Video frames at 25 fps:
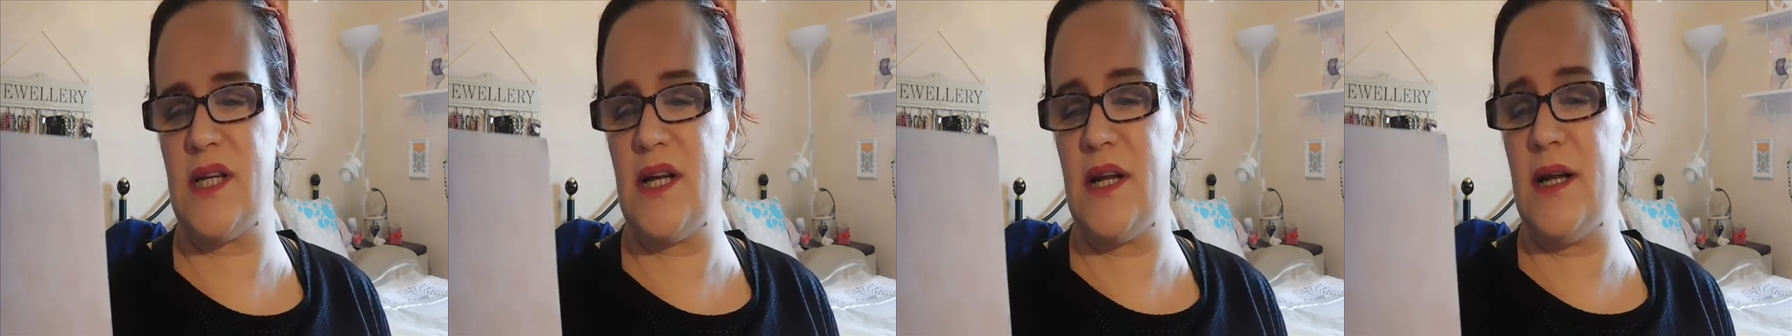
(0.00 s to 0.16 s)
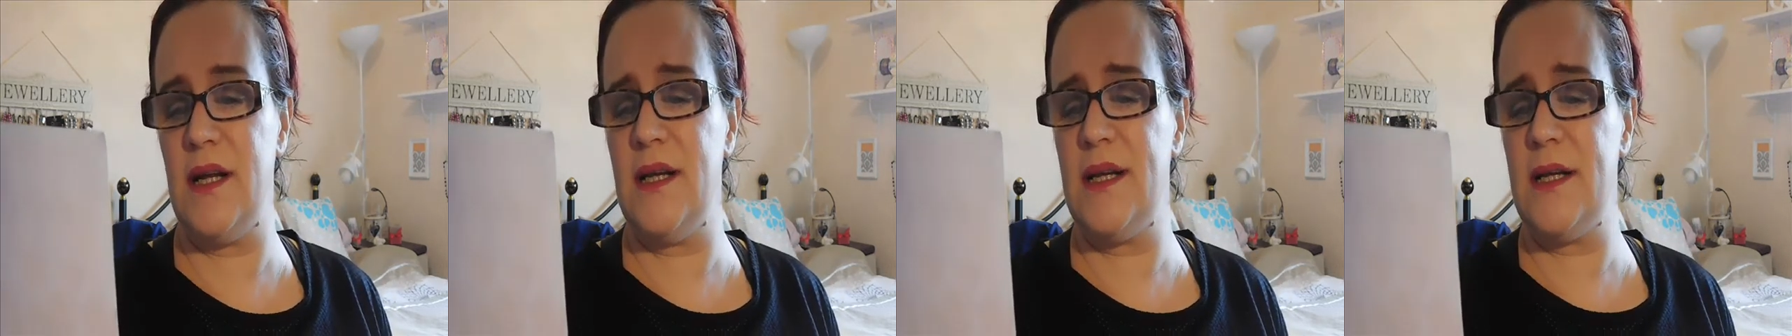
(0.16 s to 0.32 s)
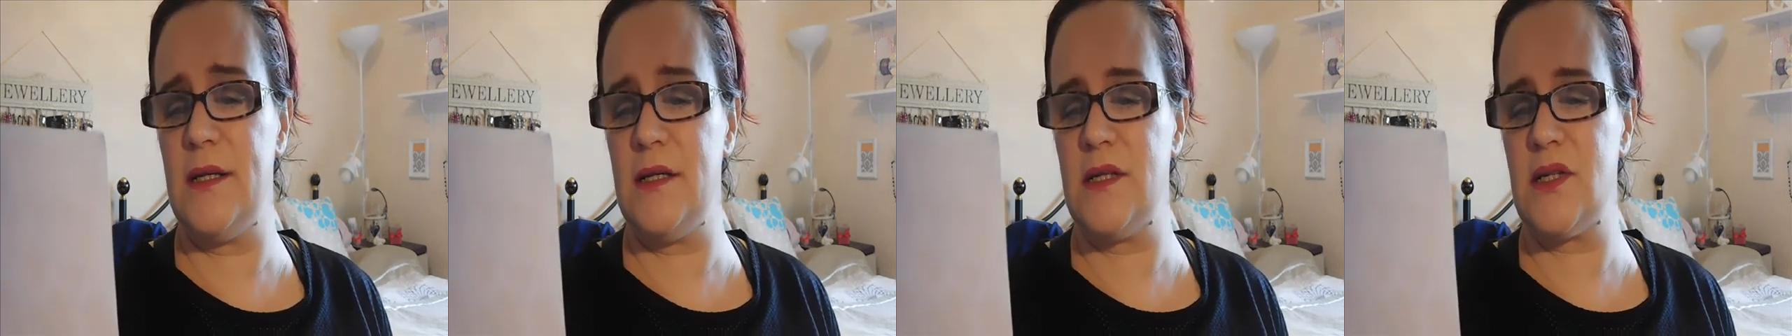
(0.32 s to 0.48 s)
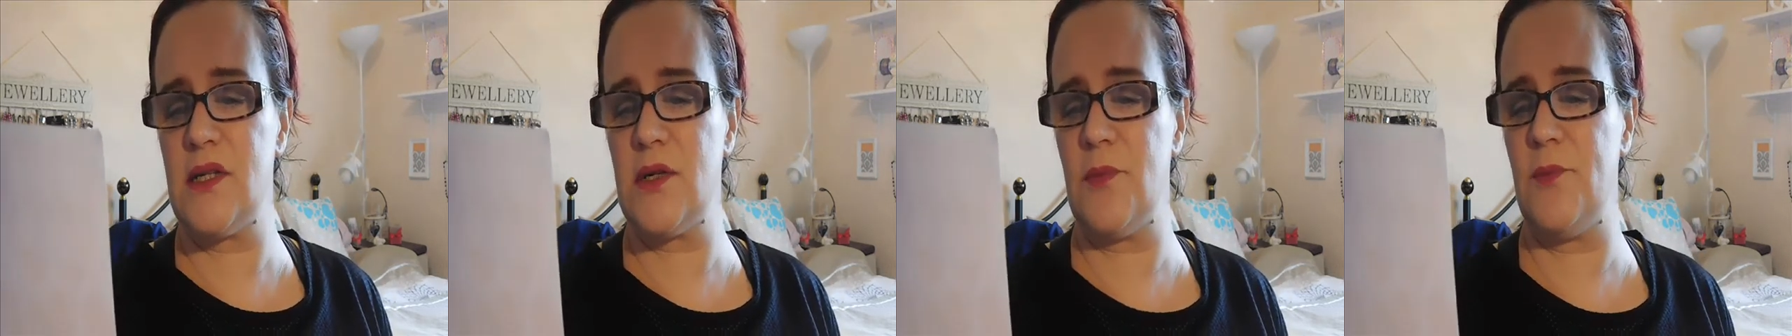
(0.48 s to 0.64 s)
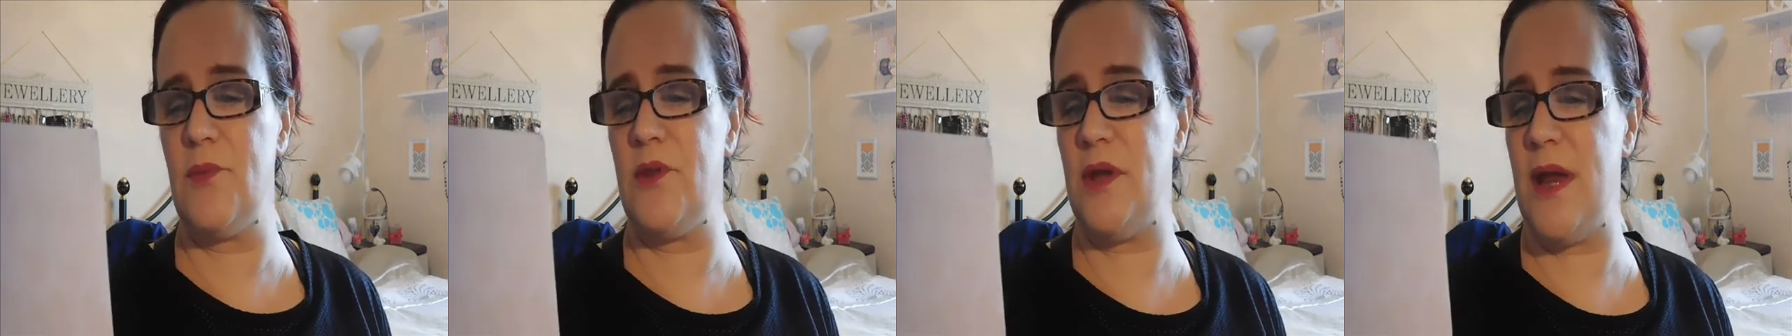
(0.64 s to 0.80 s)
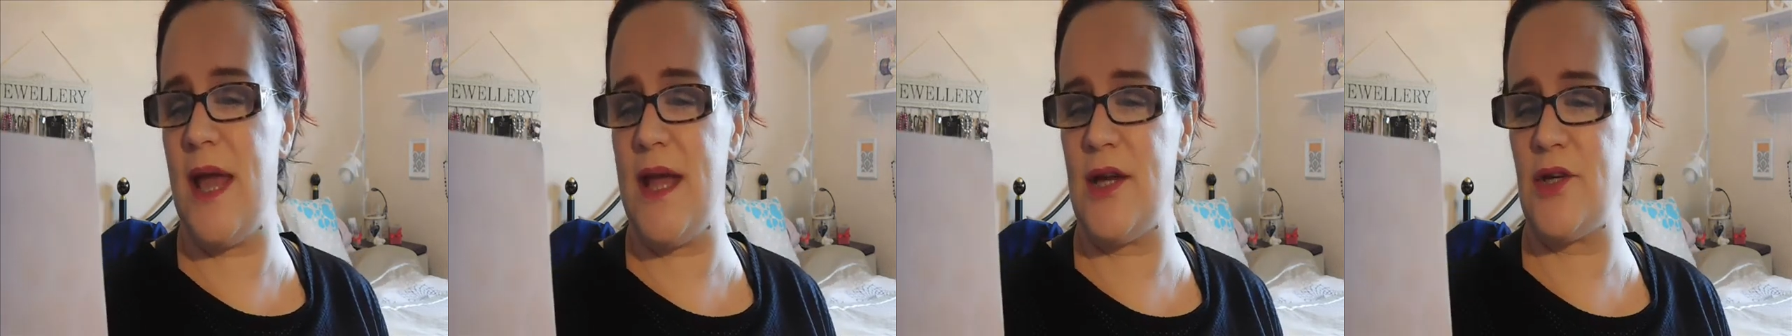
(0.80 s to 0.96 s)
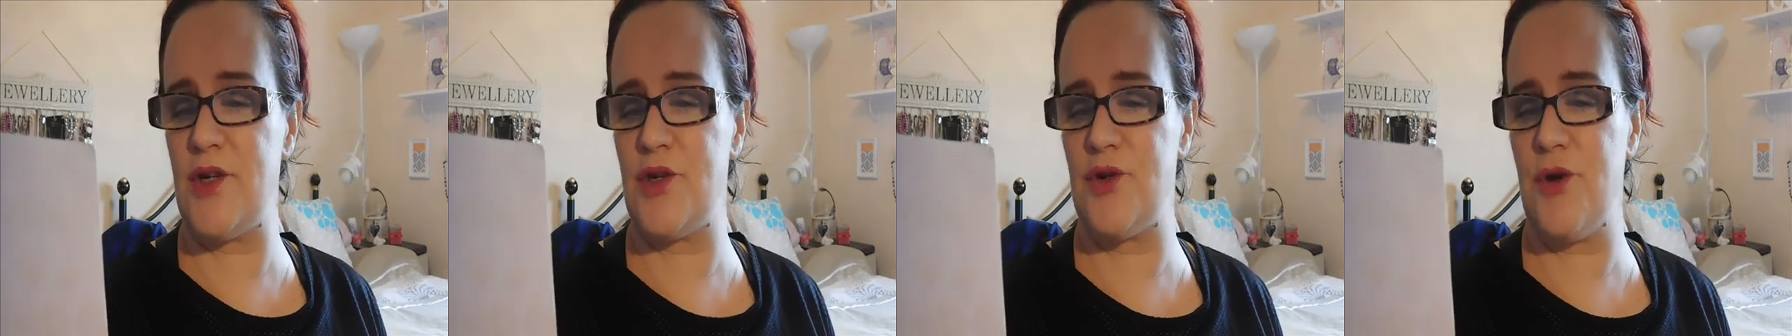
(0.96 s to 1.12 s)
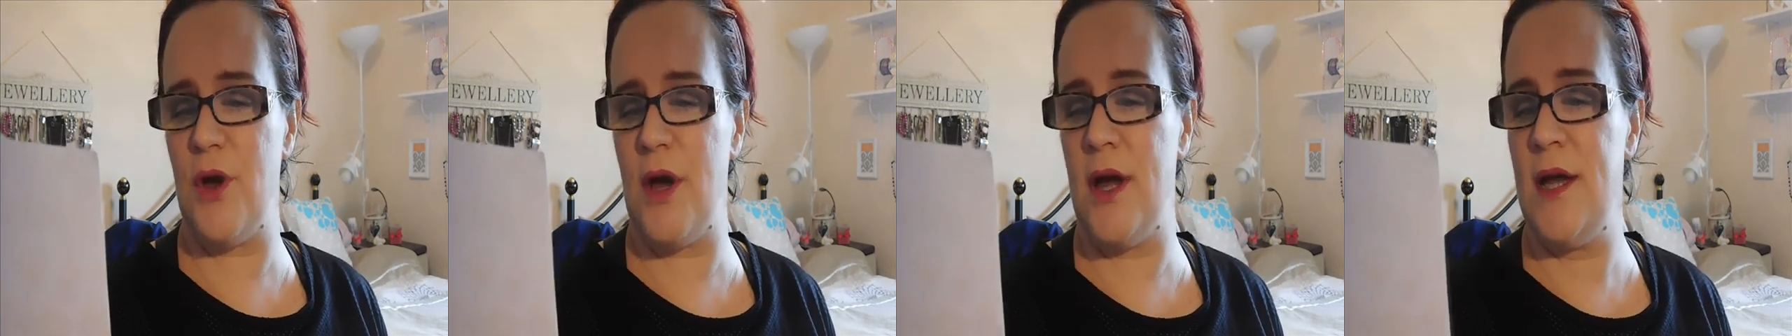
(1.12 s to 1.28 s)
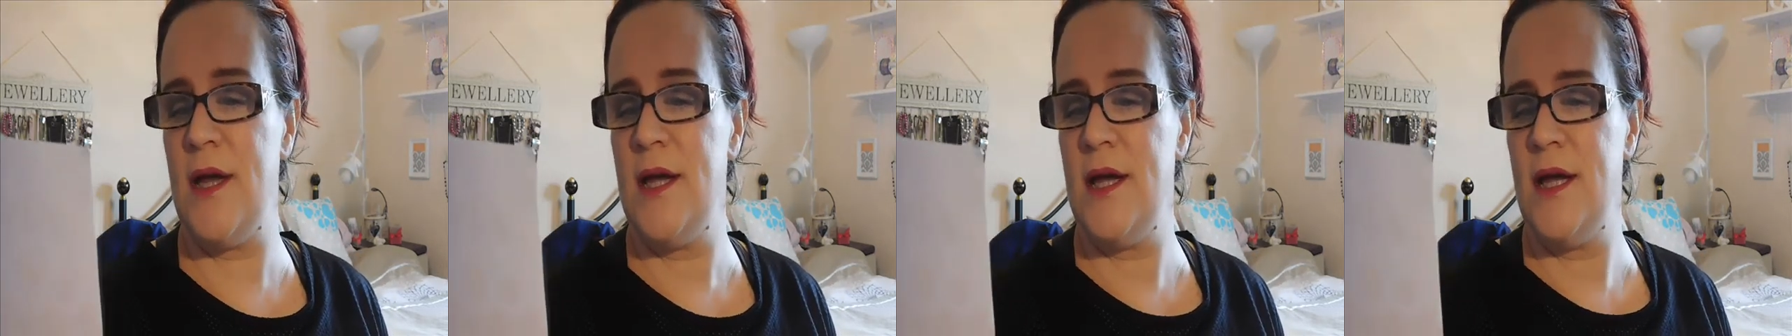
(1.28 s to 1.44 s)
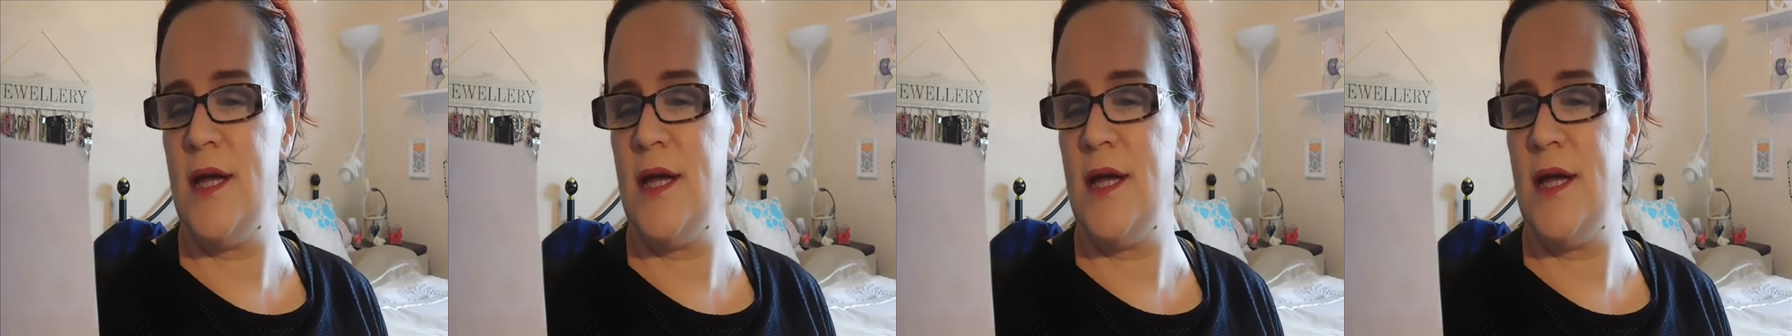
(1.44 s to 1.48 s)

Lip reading: and a little something extra